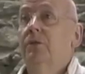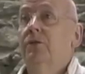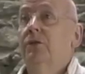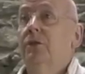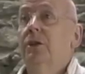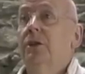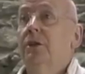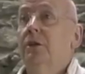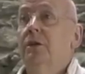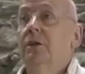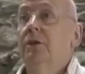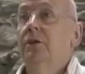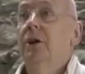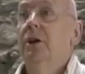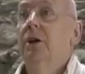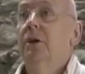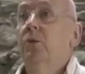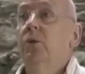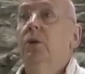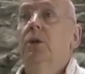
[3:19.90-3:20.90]
obviously,
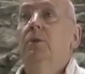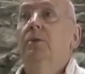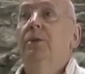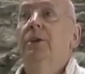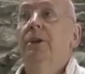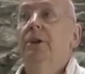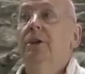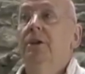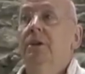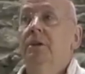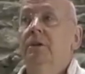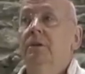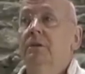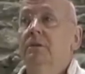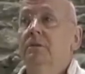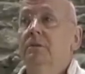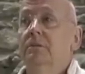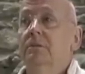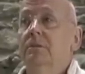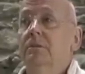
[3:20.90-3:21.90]
thy will be done.
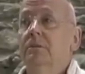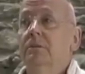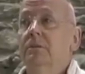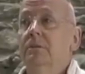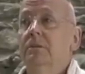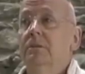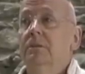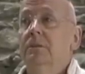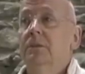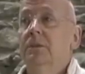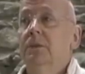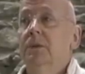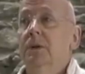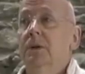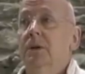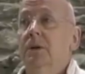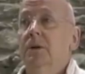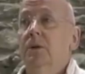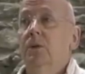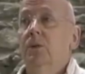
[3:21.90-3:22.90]

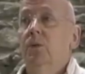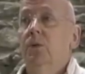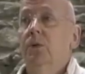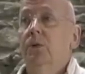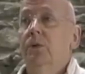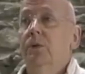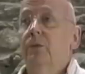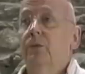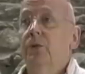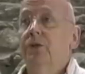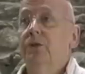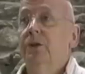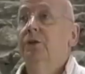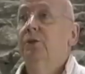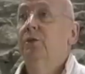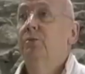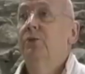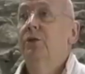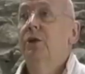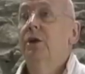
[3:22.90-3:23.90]
What
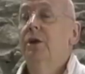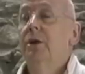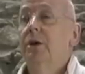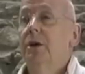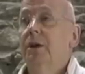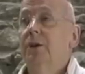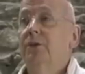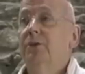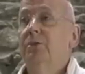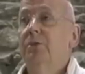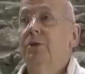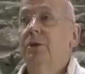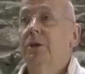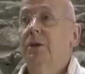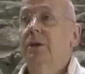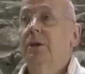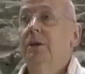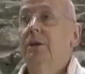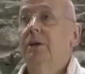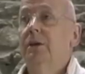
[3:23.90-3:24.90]
other prayer
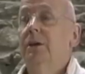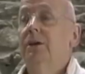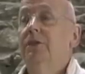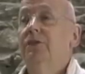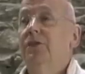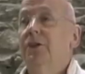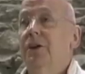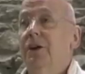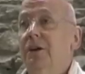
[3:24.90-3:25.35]
ultimately is